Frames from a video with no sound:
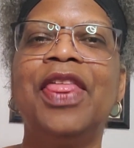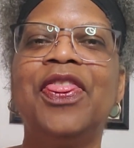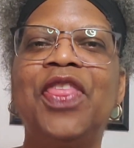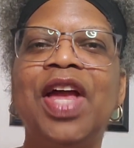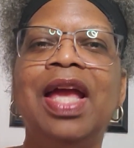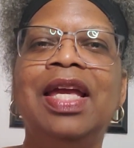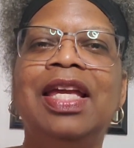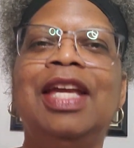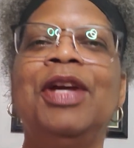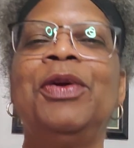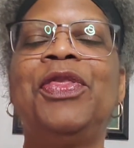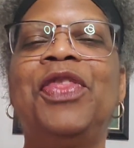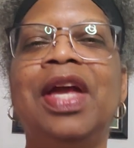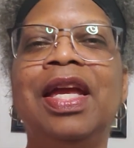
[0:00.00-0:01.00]
Thank
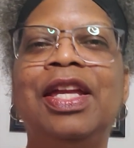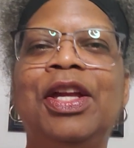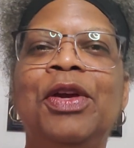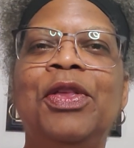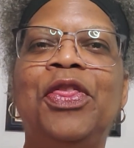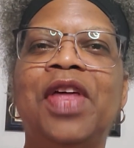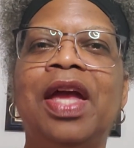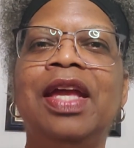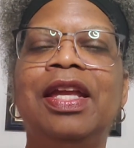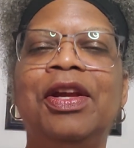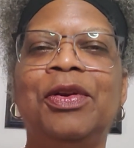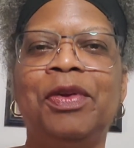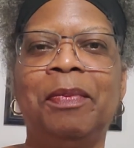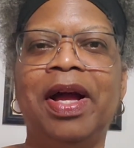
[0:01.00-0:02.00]
you
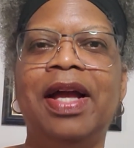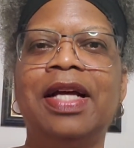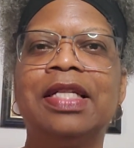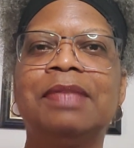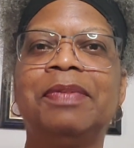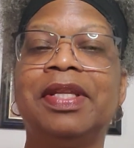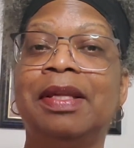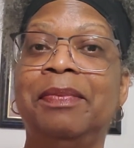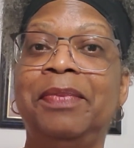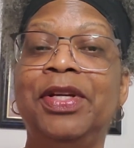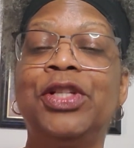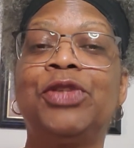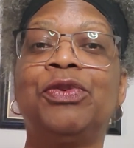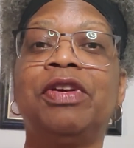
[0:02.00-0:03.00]
to my husband. The
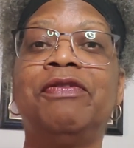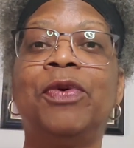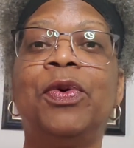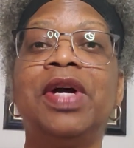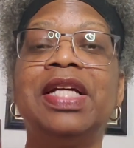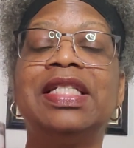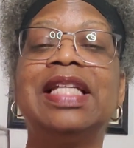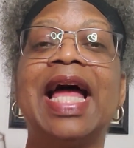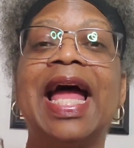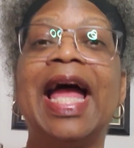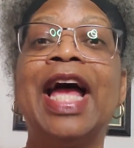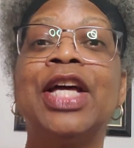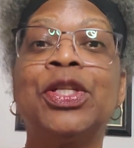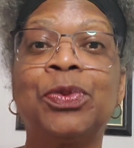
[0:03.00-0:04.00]
mystery voice
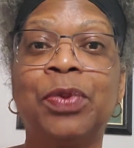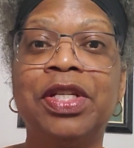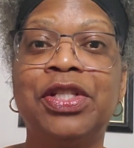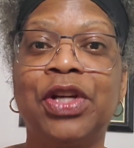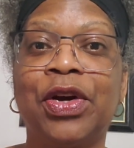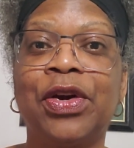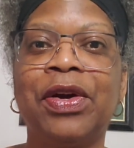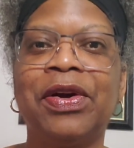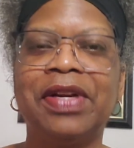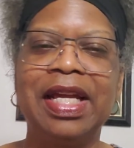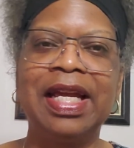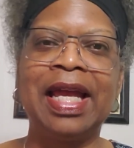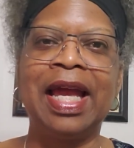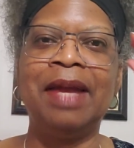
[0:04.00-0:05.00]
has returned.
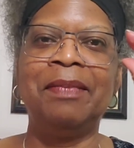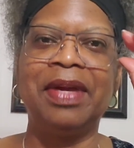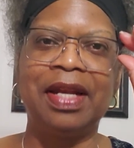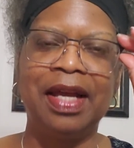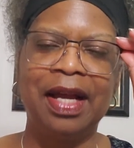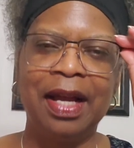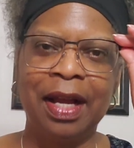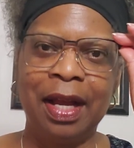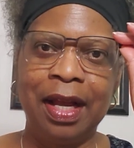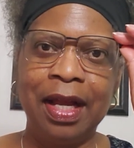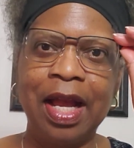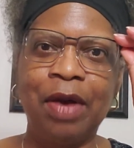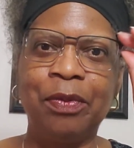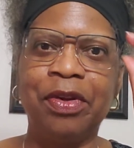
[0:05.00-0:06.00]
He came and
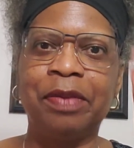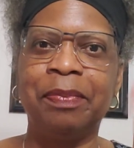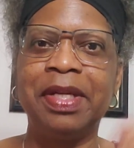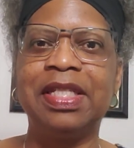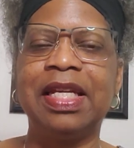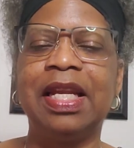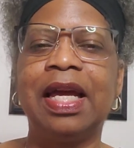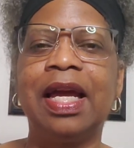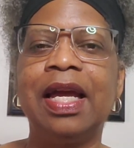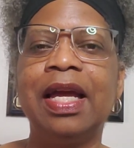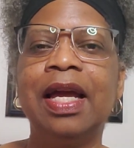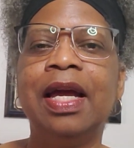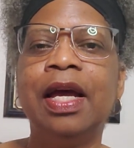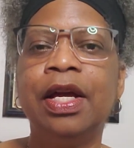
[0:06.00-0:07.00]
hung out with me today.
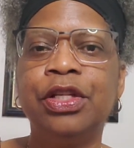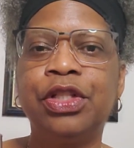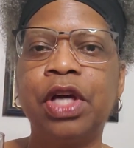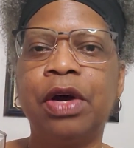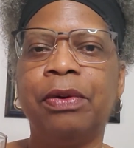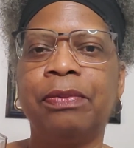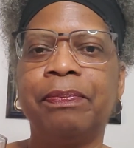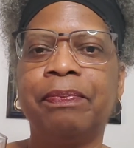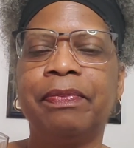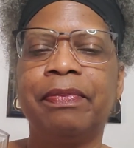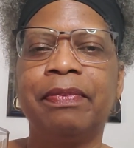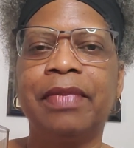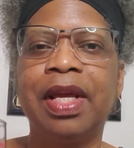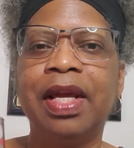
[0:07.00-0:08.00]
So,
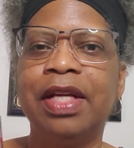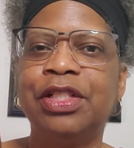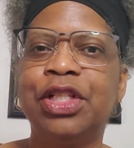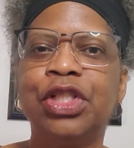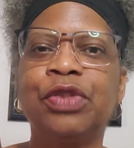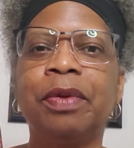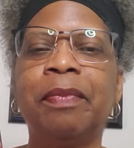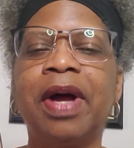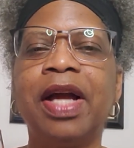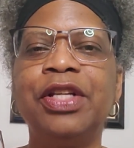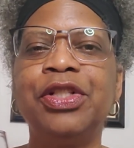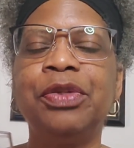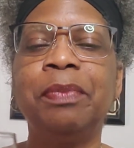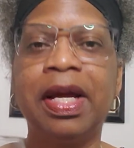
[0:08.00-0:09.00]
just to
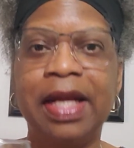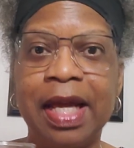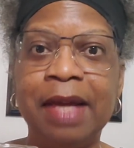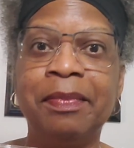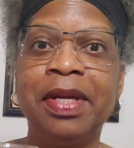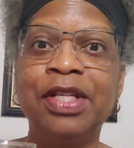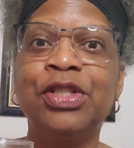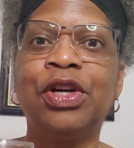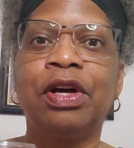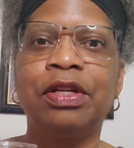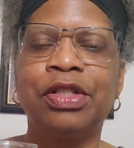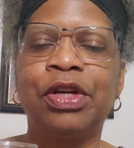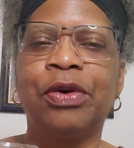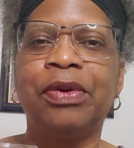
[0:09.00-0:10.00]
remind you, my name is
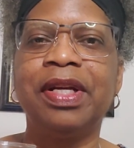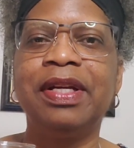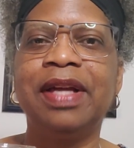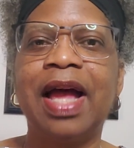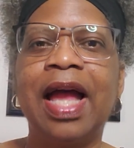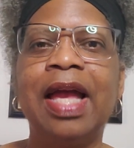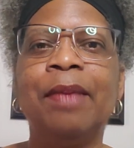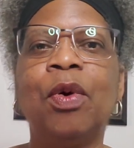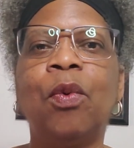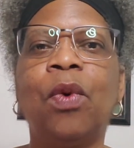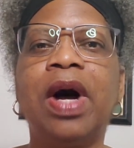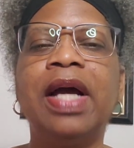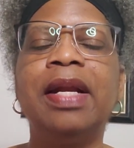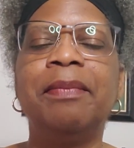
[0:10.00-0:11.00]
Don Tony. I am a
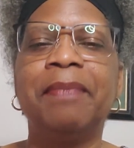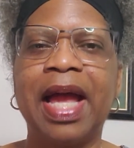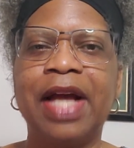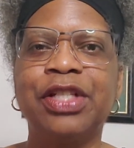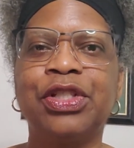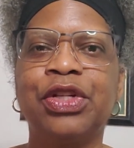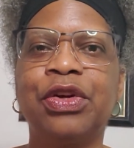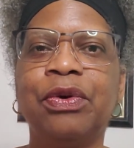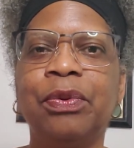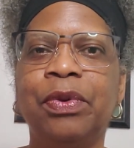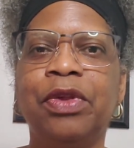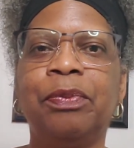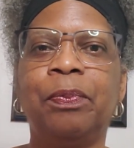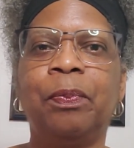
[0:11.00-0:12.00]
wine ambassador
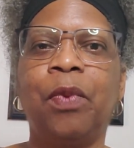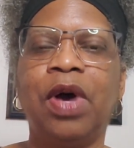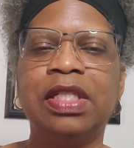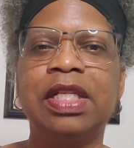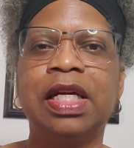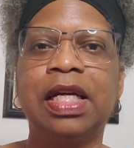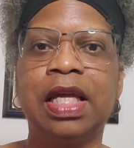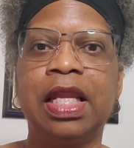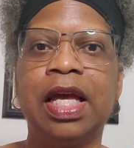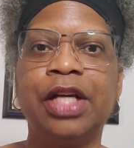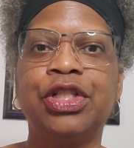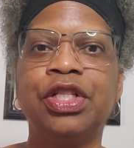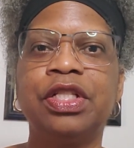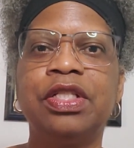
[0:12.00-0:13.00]
with Boisset
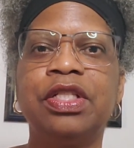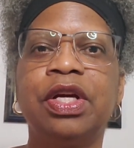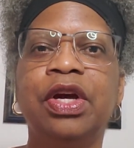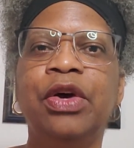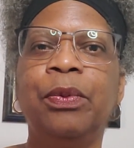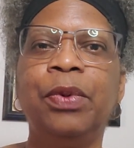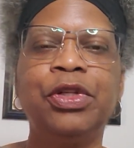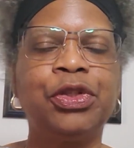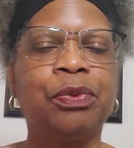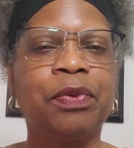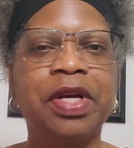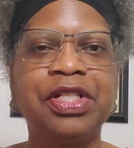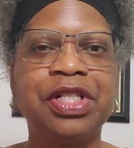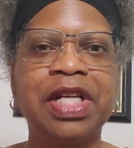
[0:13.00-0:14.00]
Collections, which
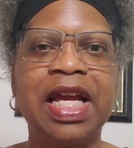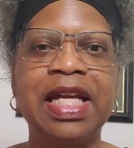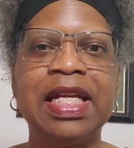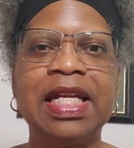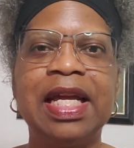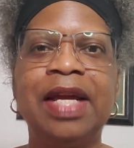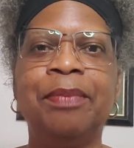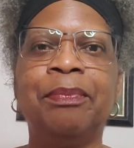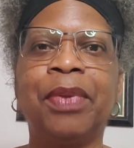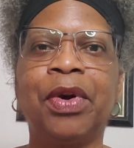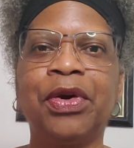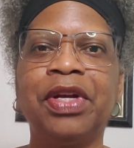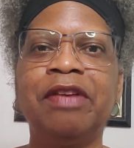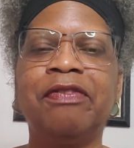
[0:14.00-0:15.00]
originated in
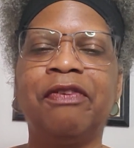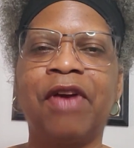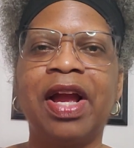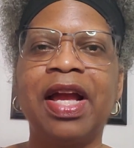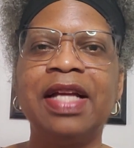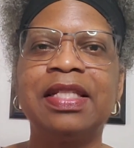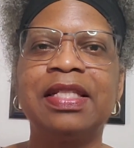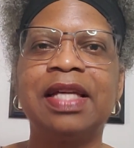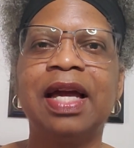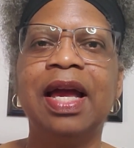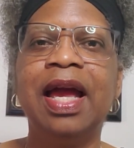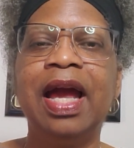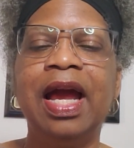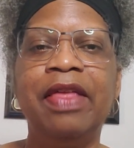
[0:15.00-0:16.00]
Burgundy, France,
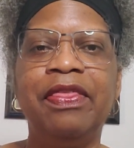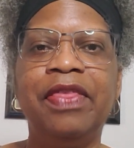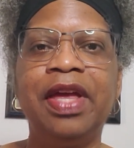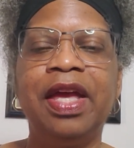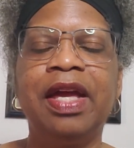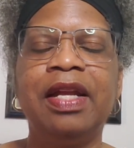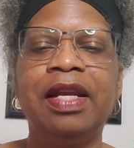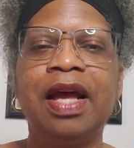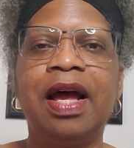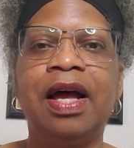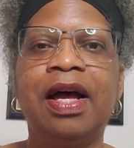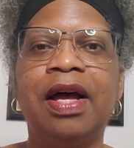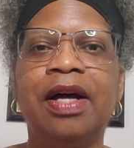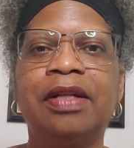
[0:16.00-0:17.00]
and
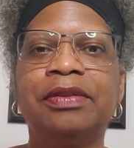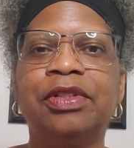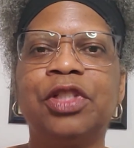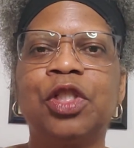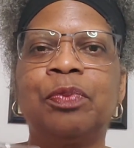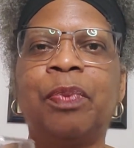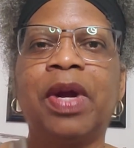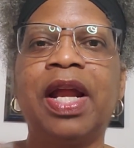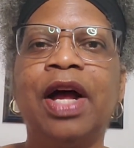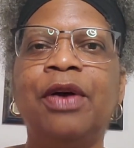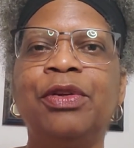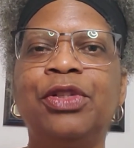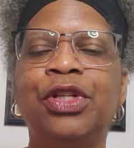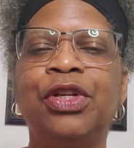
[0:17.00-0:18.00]
then spread
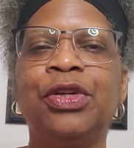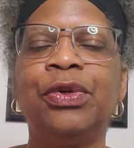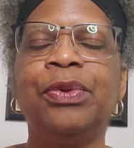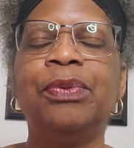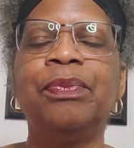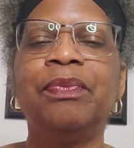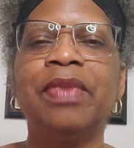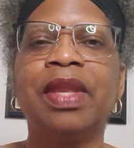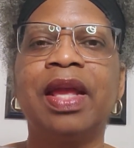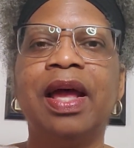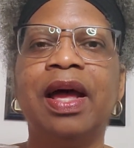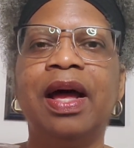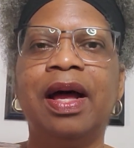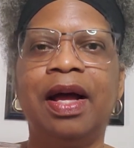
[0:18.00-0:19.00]
out to
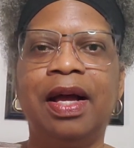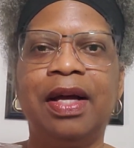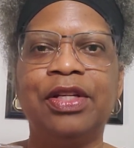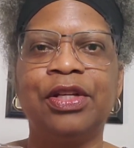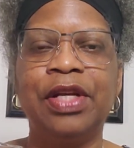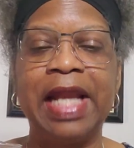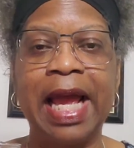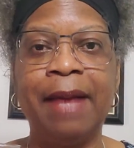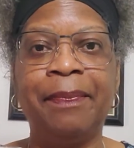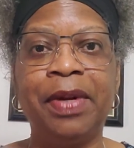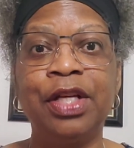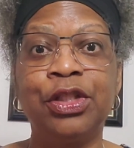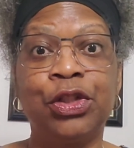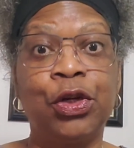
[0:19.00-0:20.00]
Napa
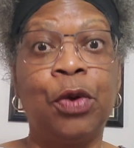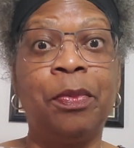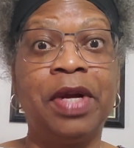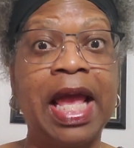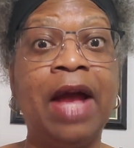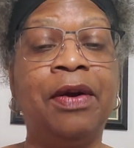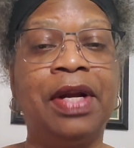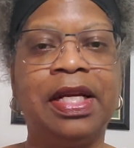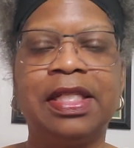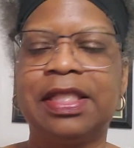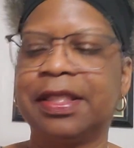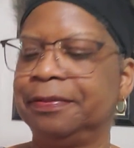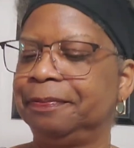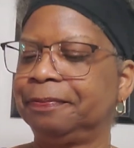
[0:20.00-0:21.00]
and Sonoma
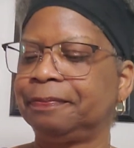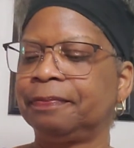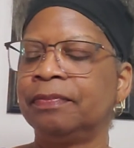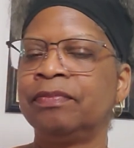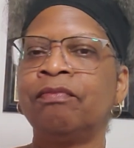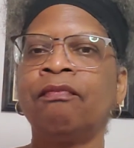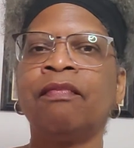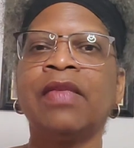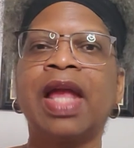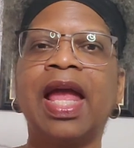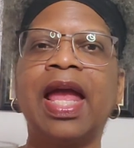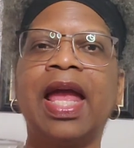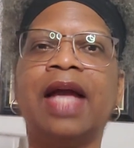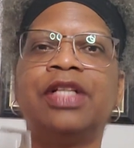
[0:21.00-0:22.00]
counties.
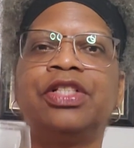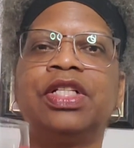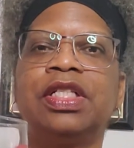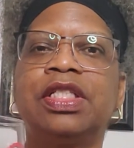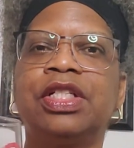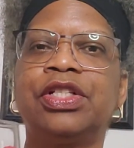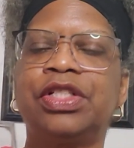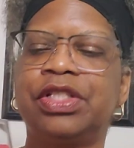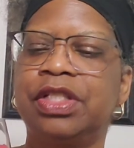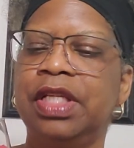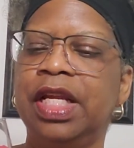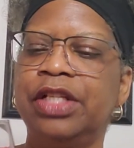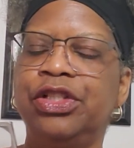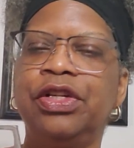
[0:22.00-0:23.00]
And just to
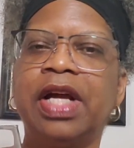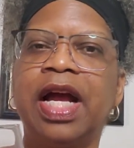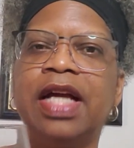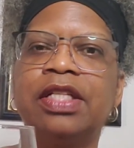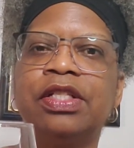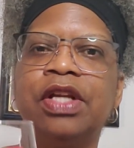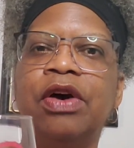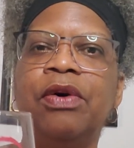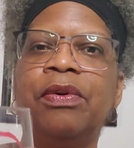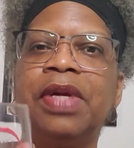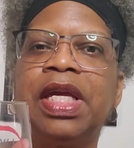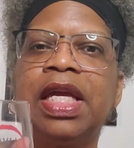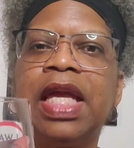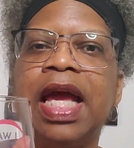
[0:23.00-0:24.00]
let you guys know,
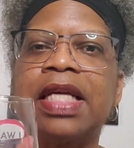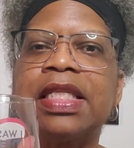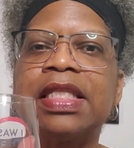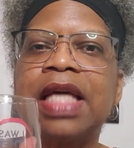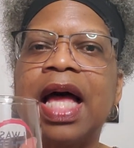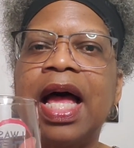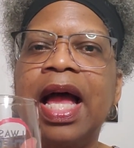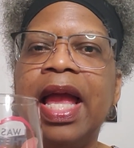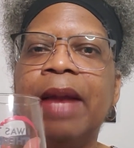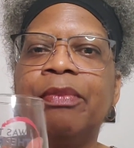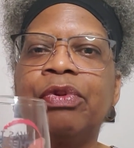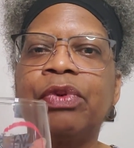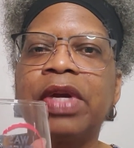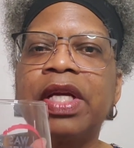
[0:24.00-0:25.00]
yes, I
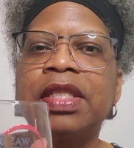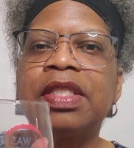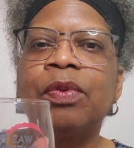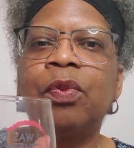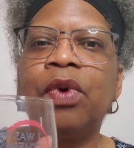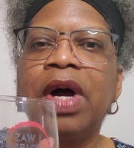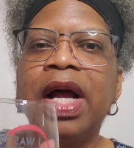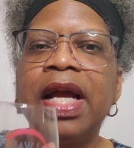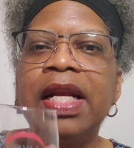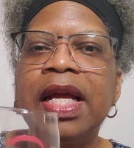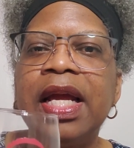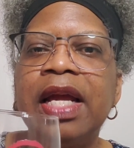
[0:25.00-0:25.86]
am drinking some wine.